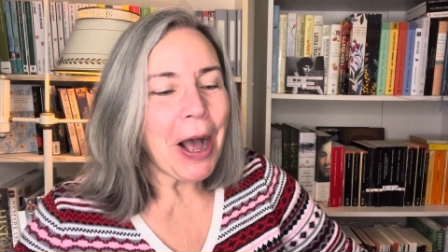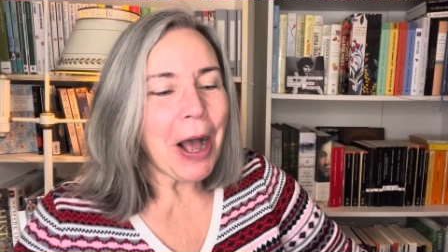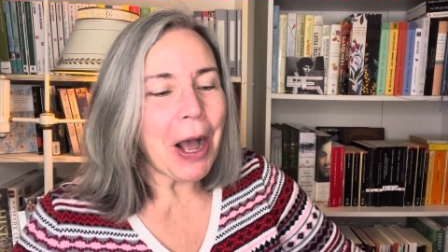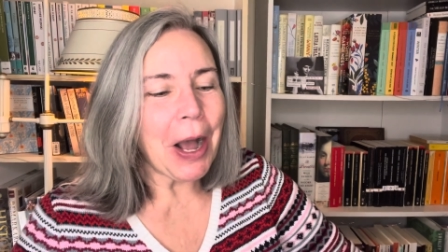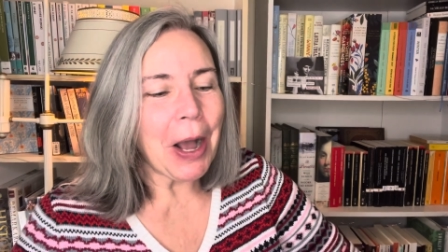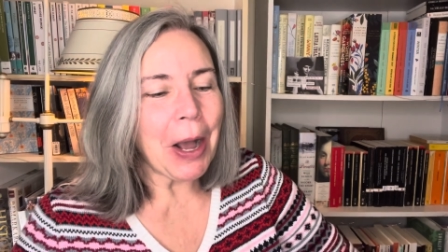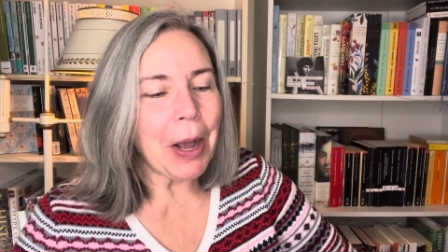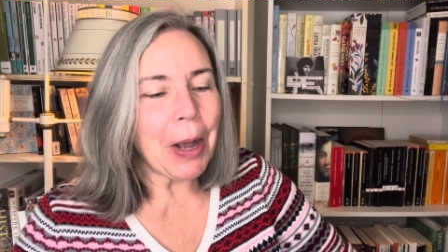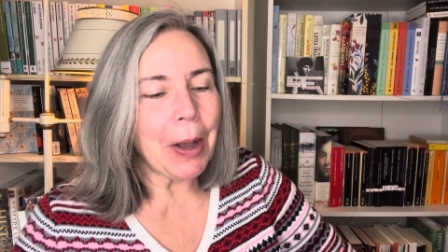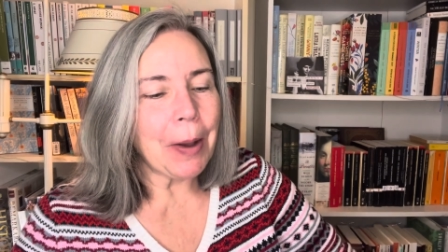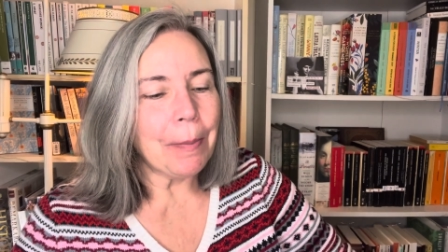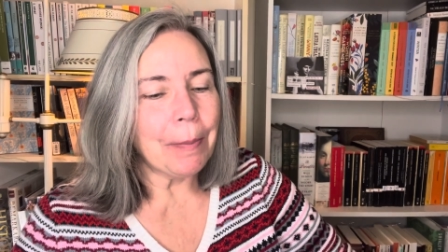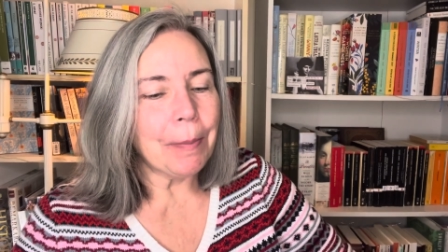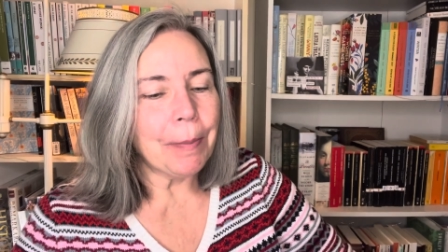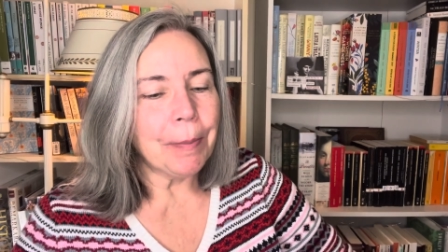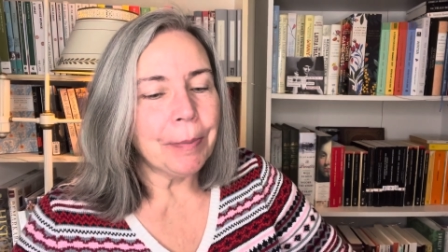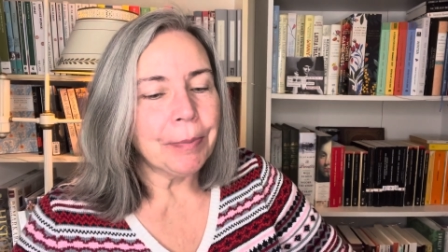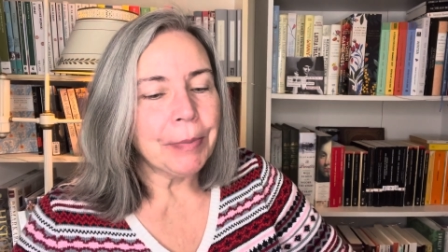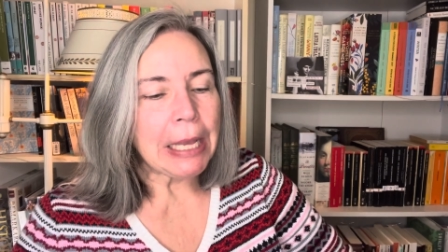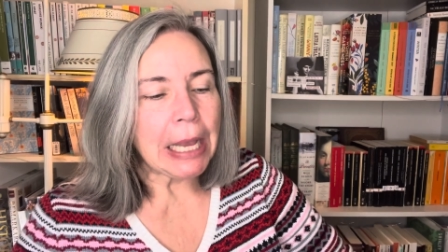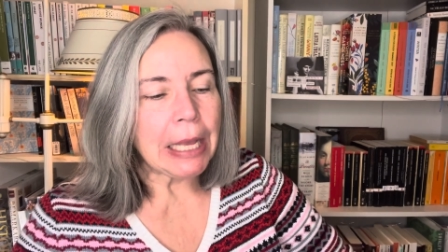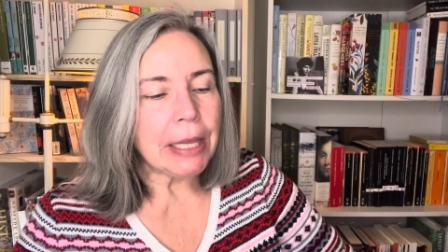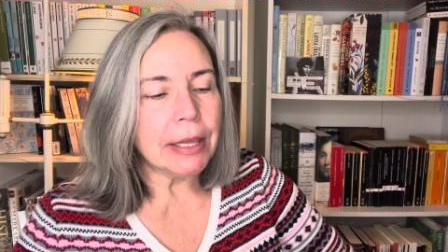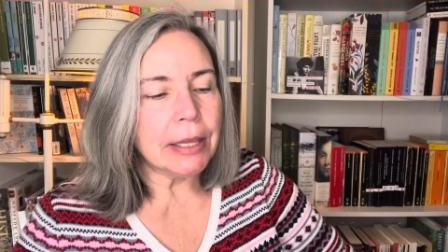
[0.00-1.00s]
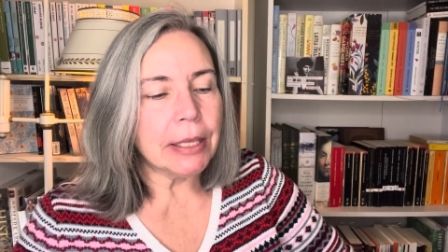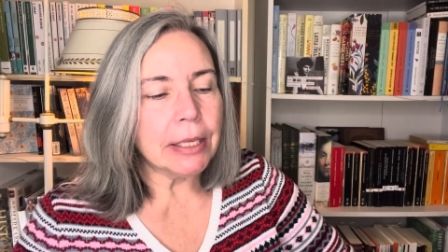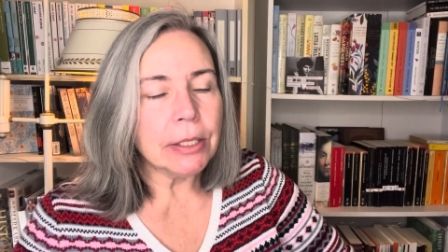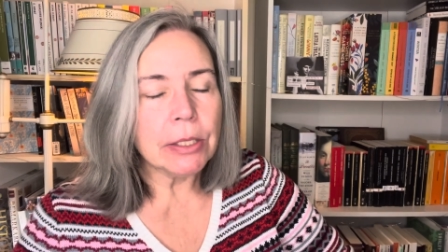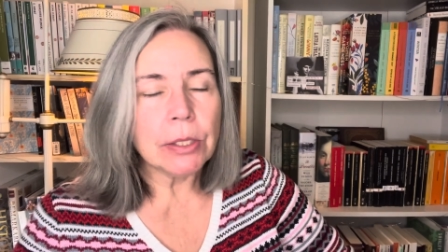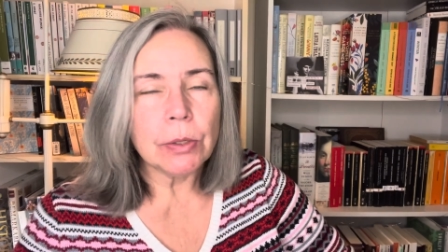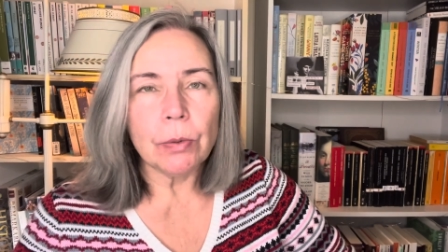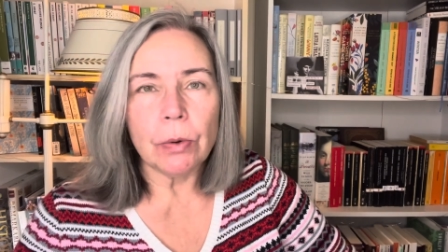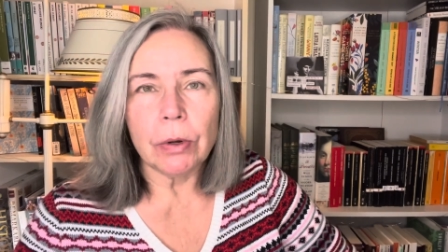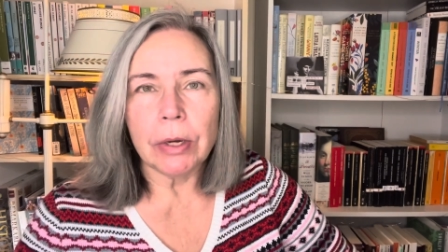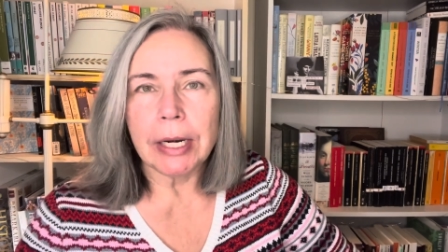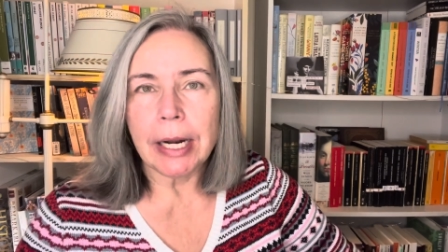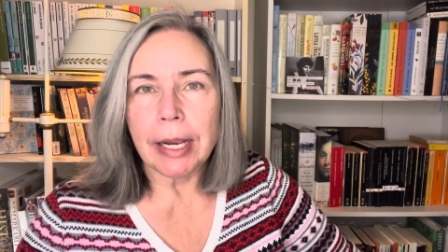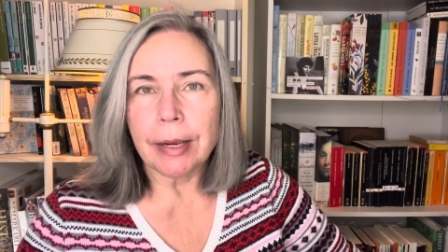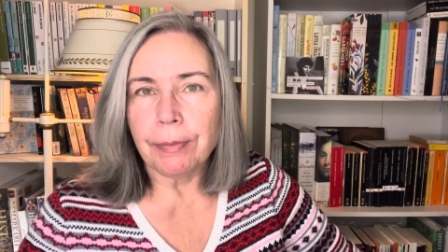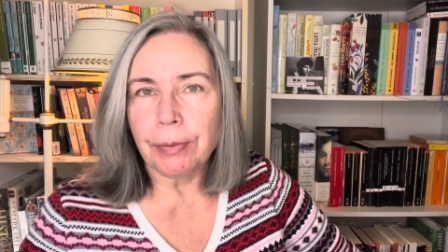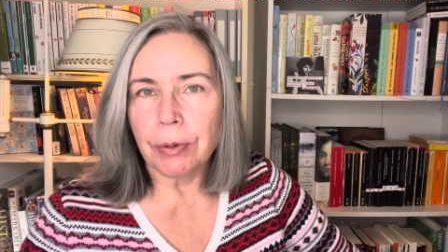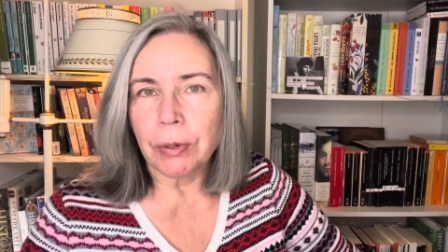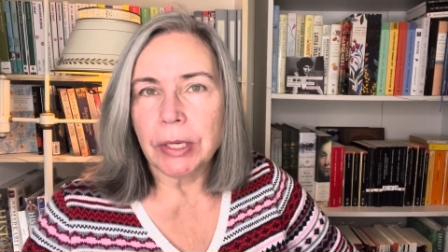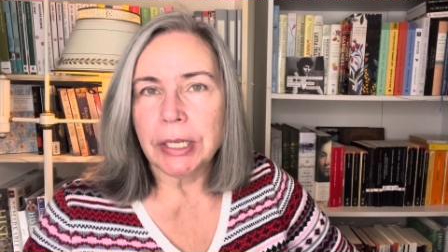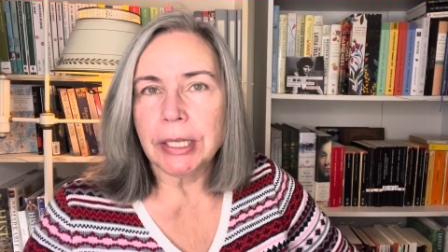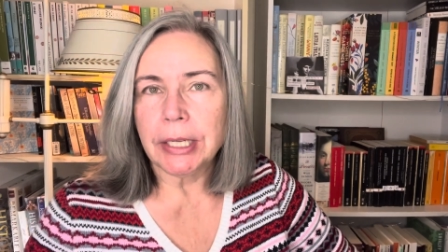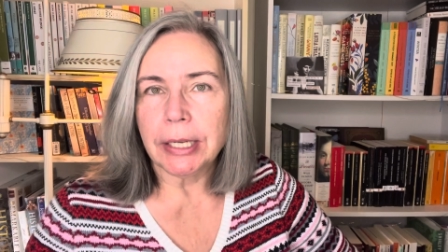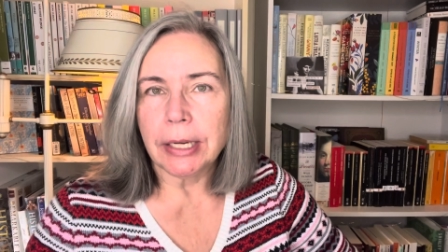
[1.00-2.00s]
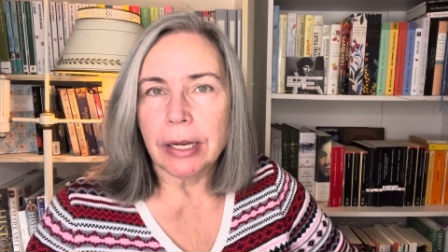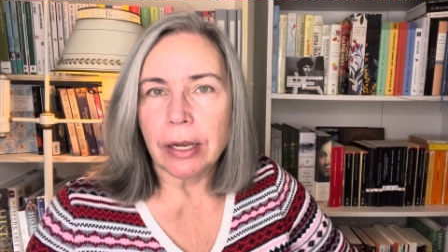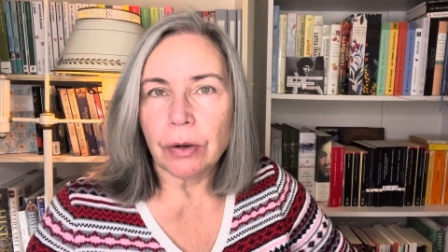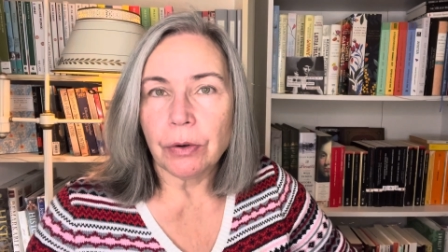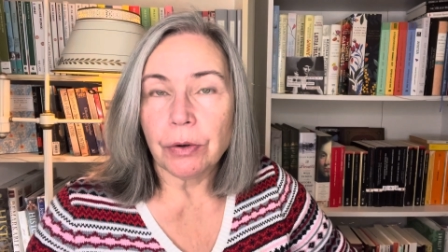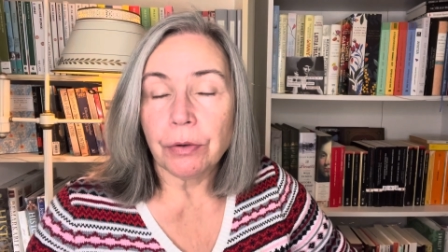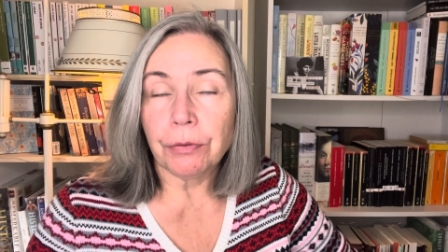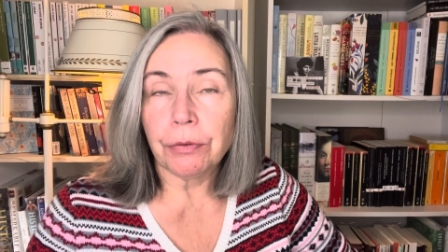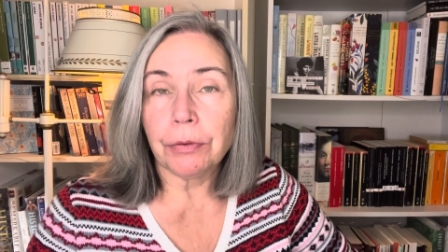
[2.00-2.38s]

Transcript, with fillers: um, this one I printed out